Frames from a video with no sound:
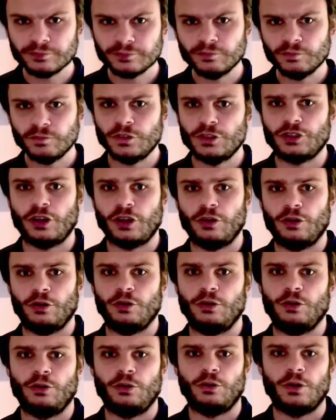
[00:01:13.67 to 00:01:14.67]

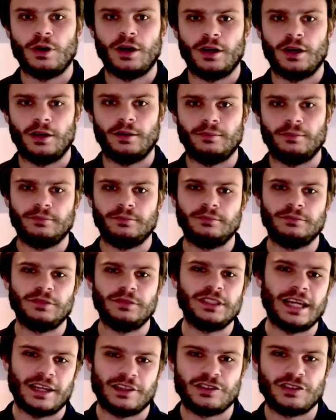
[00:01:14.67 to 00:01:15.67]
So
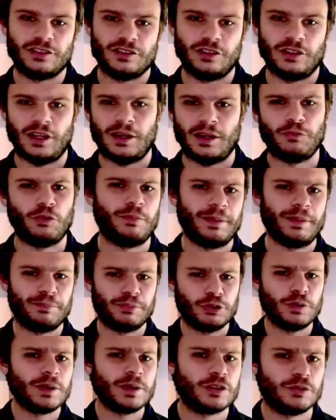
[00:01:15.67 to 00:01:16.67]
yes, and we'll be
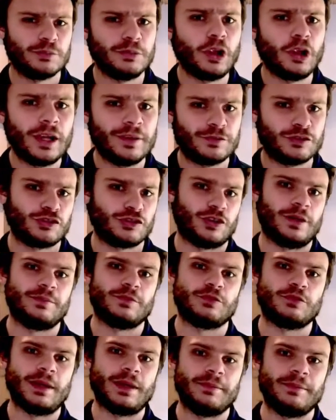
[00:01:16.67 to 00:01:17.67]
doing some live
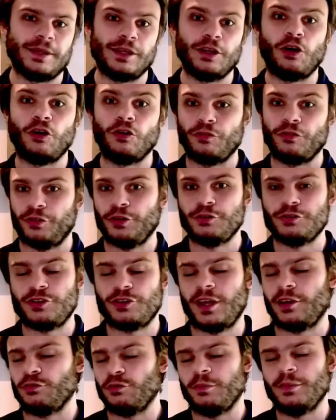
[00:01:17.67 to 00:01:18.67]
streams maybe of those
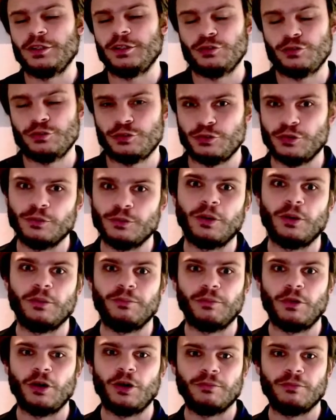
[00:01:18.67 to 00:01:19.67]
decks when we do them
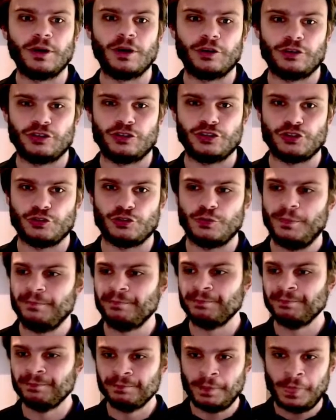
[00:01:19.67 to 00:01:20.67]
on Master Duel.
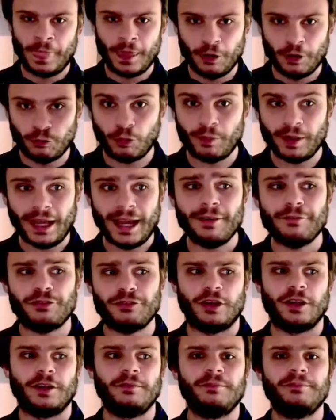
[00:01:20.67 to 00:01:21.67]
What we have
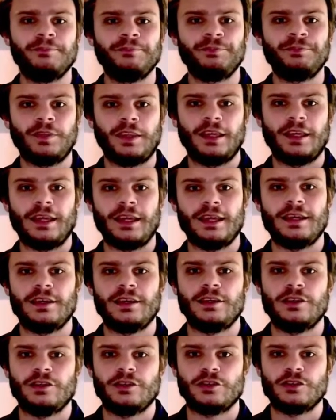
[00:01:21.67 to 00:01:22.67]
done
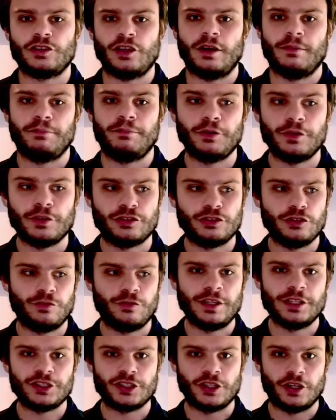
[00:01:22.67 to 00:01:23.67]
is put this new
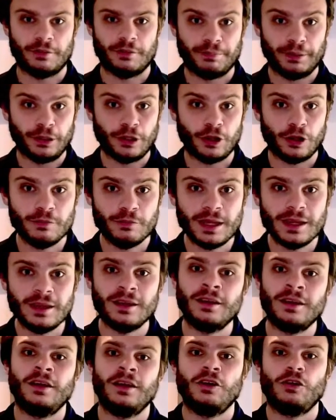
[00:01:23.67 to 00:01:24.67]
feature below me
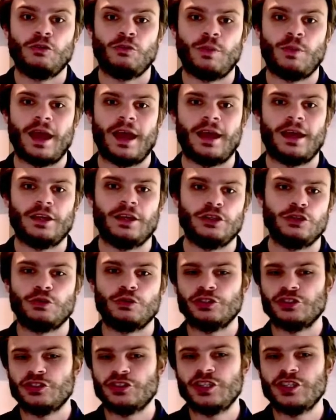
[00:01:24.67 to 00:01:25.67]
where you
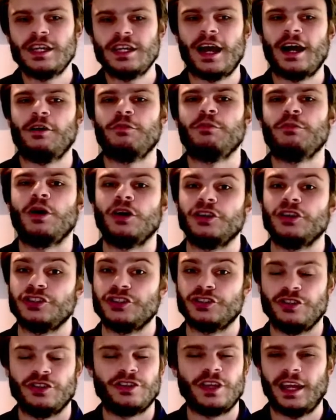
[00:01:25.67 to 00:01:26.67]
can see how
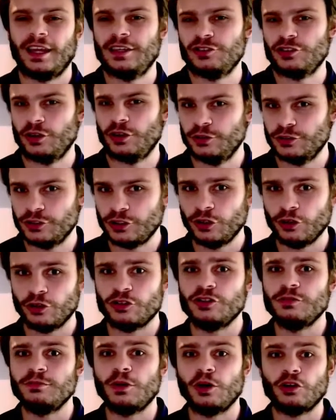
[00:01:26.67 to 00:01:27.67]
much the deck is going to
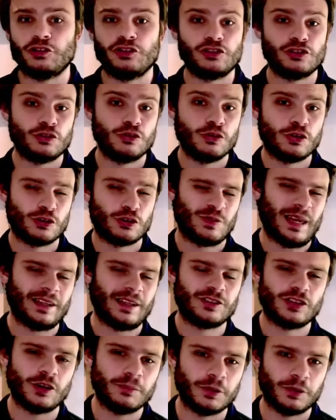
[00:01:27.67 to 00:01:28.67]
cost in Master Duel, because we had
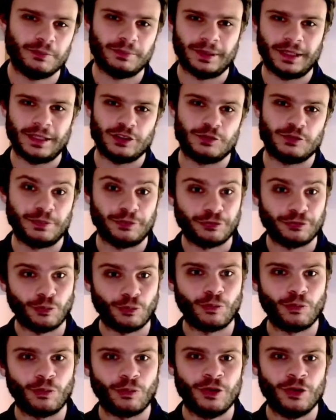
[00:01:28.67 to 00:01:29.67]
some complaints
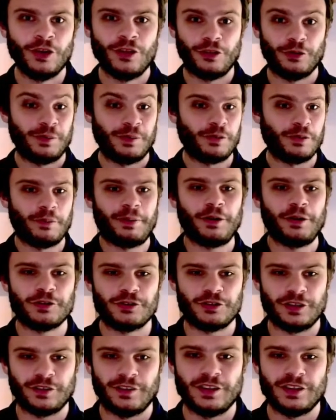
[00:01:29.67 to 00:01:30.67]
before that we were
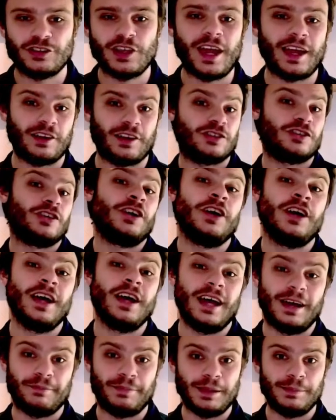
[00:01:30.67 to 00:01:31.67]
posting these decks
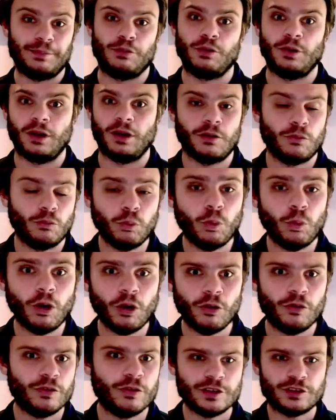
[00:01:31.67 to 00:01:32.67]
and people were like,
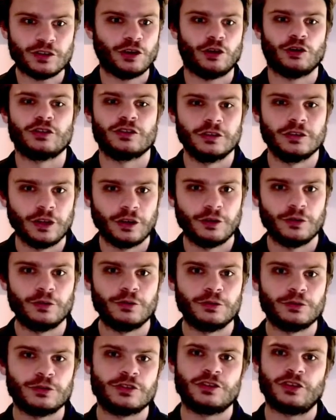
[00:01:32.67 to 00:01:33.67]
whoa, these cost
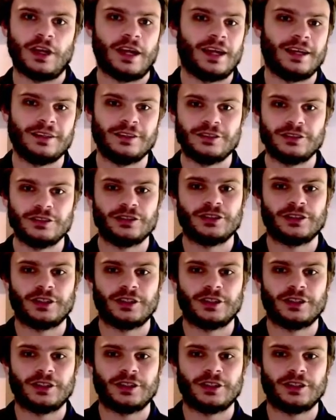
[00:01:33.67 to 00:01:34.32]
loads. And